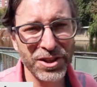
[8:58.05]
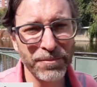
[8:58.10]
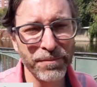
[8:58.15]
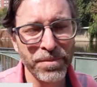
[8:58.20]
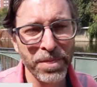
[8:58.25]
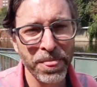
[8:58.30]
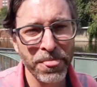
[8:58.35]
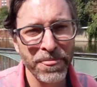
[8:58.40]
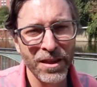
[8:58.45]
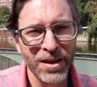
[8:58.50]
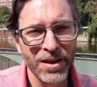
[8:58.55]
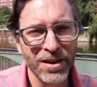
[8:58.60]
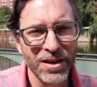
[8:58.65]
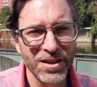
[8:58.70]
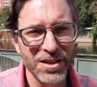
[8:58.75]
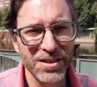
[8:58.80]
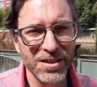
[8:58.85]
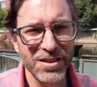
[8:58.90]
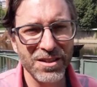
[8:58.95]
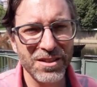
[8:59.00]
And
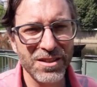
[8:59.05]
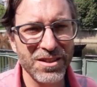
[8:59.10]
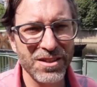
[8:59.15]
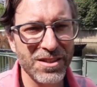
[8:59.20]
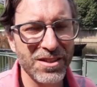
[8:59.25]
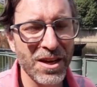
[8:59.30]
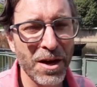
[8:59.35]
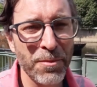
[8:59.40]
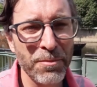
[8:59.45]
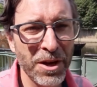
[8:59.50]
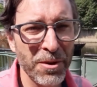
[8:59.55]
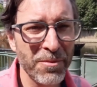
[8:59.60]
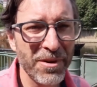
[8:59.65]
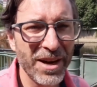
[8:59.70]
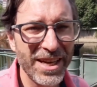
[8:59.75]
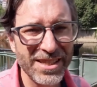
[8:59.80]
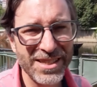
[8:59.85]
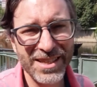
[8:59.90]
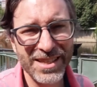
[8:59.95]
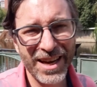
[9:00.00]
some of you
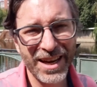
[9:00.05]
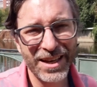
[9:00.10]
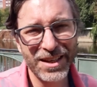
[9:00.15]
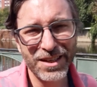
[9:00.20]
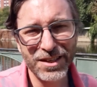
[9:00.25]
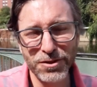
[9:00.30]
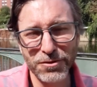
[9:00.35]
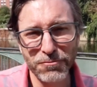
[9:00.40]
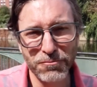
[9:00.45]
might say,